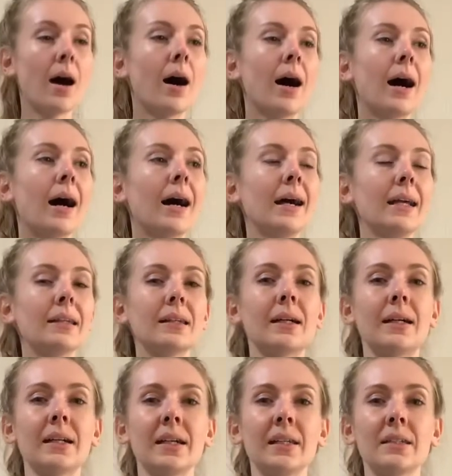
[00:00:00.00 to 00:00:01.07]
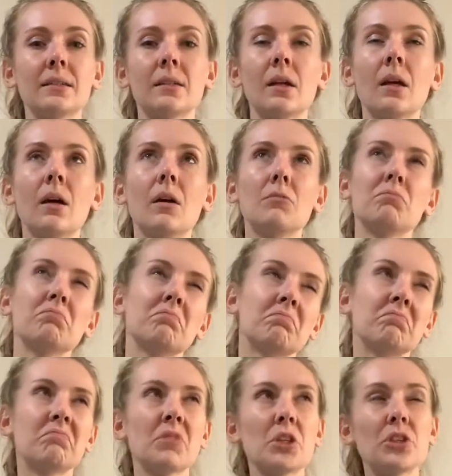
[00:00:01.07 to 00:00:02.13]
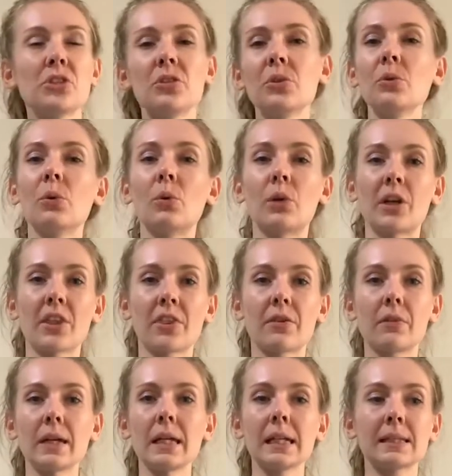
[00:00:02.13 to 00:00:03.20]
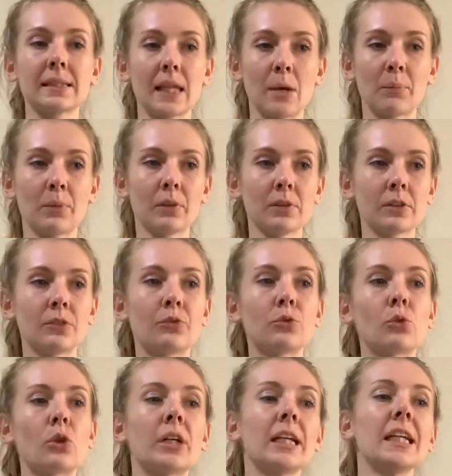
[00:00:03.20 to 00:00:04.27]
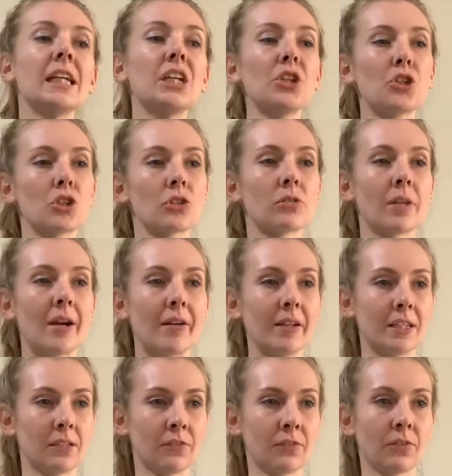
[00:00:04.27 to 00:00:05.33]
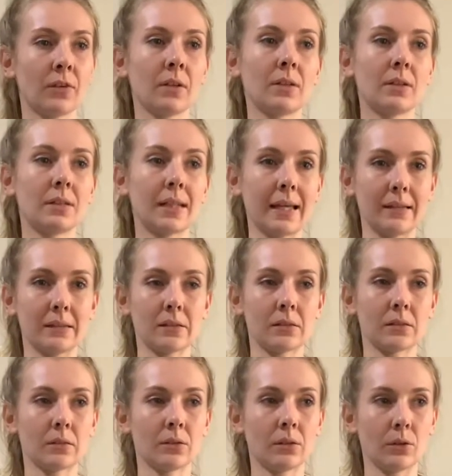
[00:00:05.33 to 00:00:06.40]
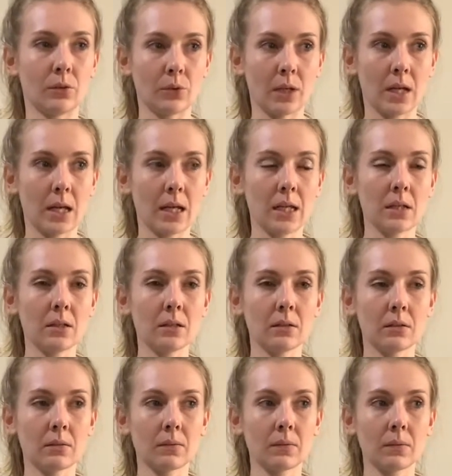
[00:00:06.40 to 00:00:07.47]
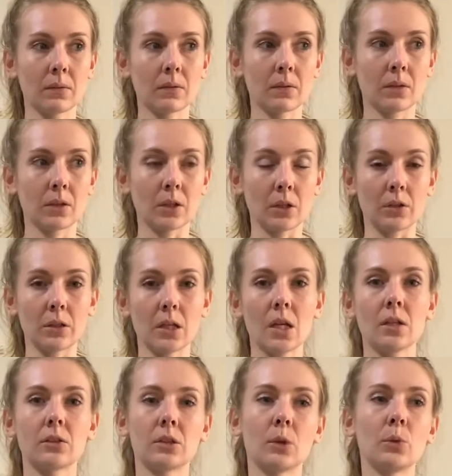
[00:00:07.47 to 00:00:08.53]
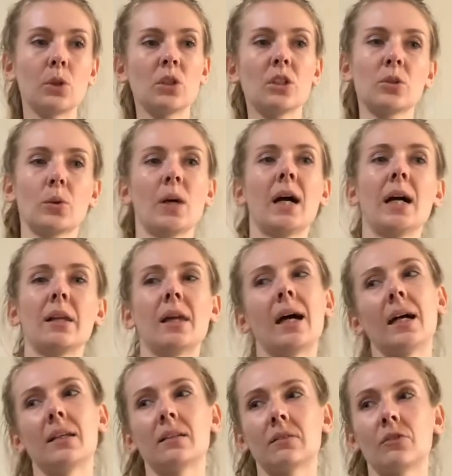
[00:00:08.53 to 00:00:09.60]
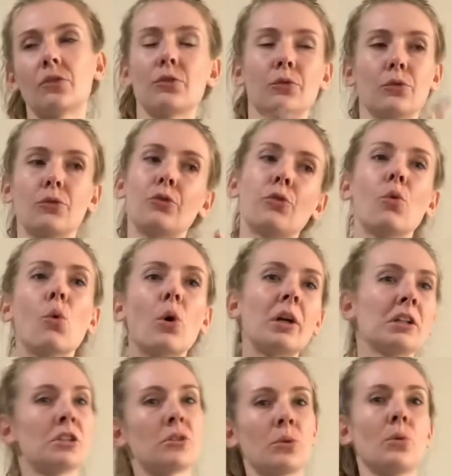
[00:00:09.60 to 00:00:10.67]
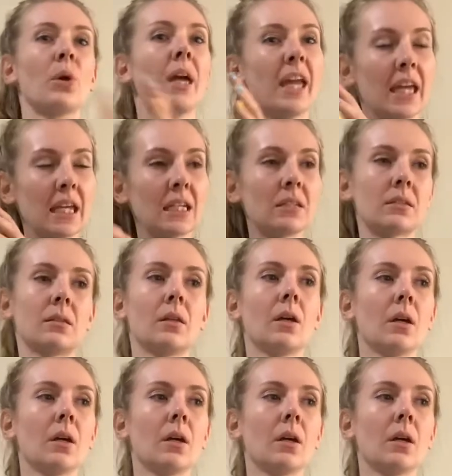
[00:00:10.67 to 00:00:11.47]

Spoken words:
highlight 2 or 3 examples for each narrative tense. Okay, good. So you need to highlight 4 to 8